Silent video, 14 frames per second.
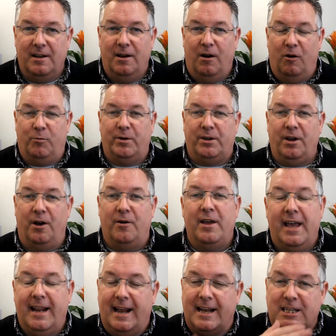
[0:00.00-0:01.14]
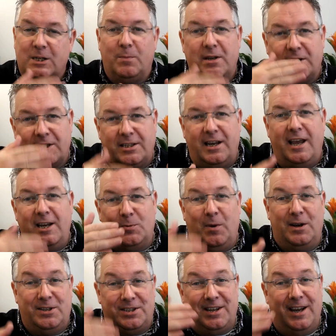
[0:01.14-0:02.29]
Off we go. It has to be a
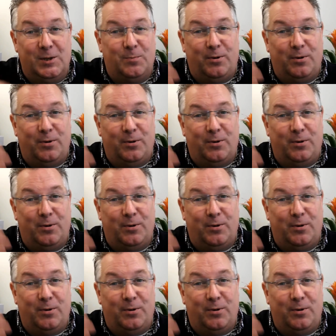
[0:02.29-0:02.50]
stage-by-stage